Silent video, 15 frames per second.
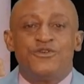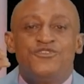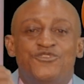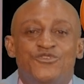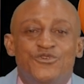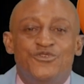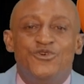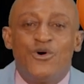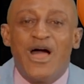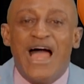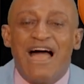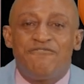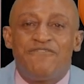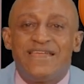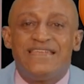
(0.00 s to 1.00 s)
do you
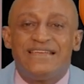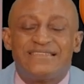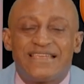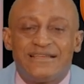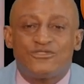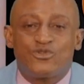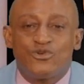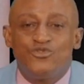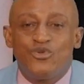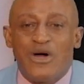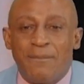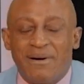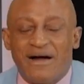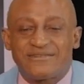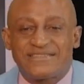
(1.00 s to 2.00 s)
have anything to do
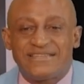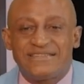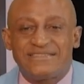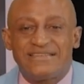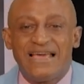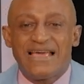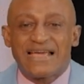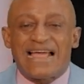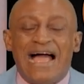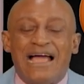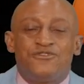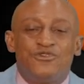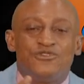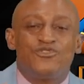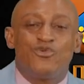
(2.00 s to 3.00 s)
about it? Can
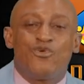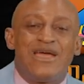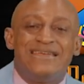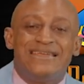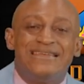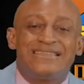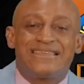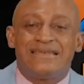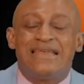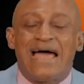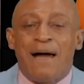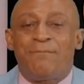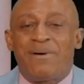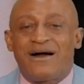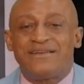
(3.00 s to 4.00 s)
you do anything
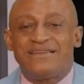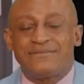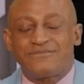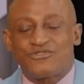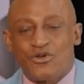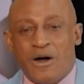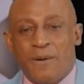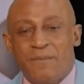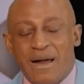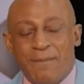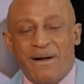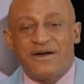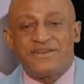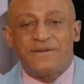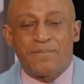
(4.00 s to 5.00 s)
about
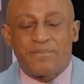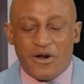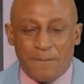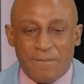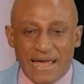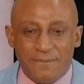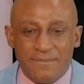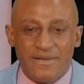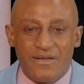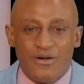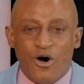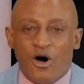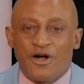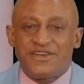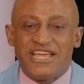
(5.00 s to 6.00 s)
the problem
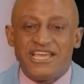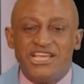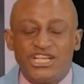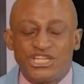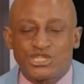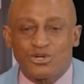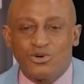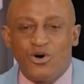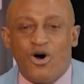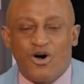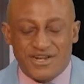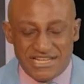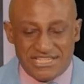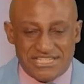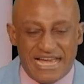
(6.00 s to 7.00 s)
or the issue or
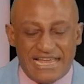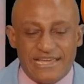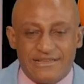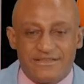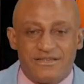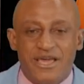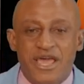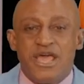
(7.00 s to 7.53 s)
the challenge?